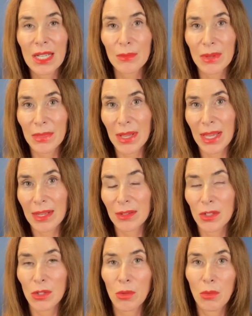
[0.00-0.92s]
But
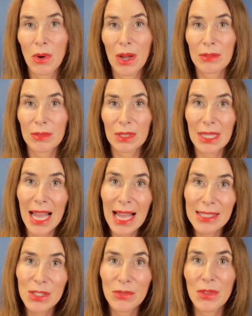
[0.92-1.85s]
then you want
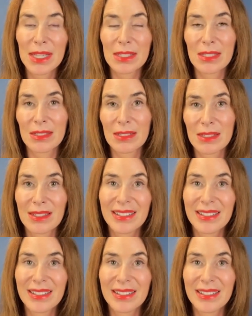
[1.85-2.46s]
relaxed vessels